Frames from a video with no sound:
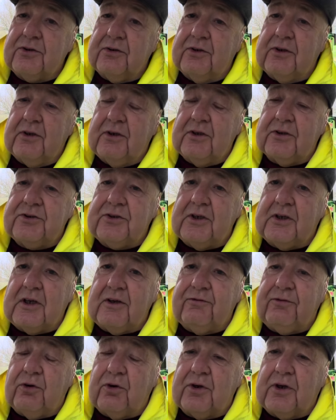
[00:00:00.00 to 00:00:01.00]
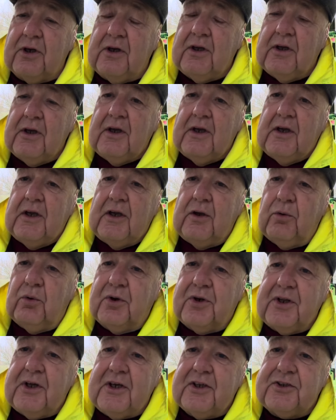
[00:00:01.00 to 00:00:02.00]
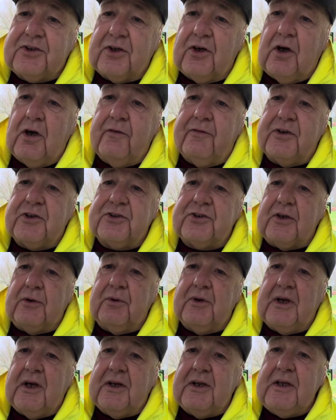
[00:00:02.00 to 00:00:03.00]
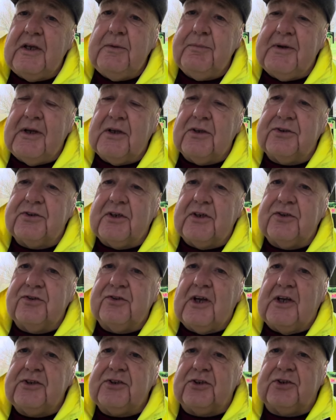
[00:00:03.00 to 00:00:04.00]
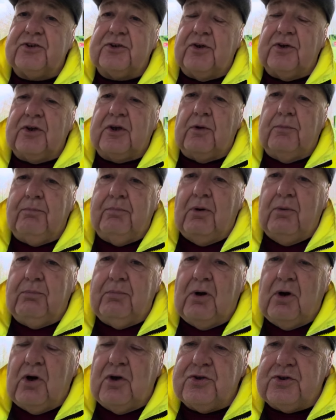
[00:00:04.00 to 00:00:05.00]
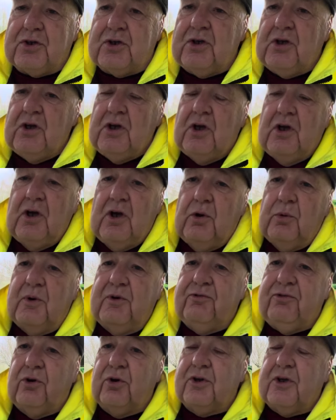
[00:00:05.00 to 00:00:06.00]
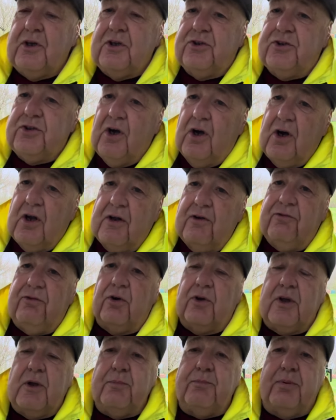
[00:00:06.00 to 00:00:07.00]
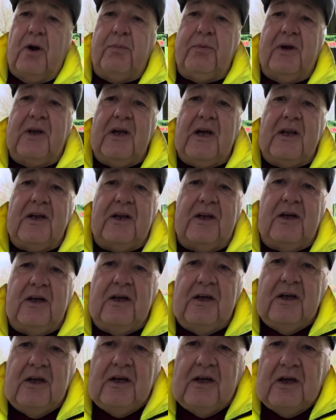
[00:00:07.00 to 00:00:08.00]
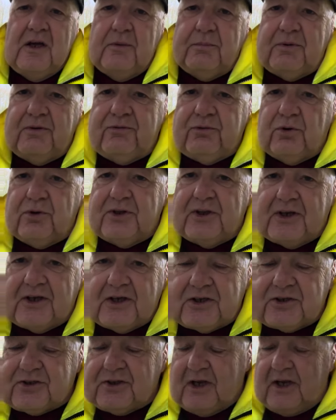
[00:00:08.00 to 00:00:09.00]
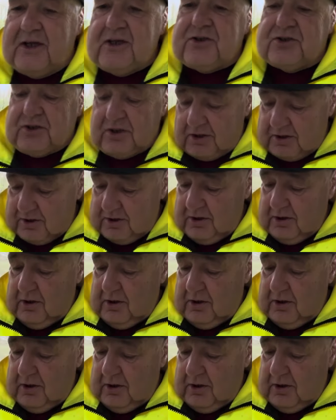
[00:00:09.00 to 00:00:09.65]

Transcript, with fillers: you cheeky fucker, you were data harvesting getting emails and addresses so they can bombard you with fucking Tory fucking propaganda before the next election.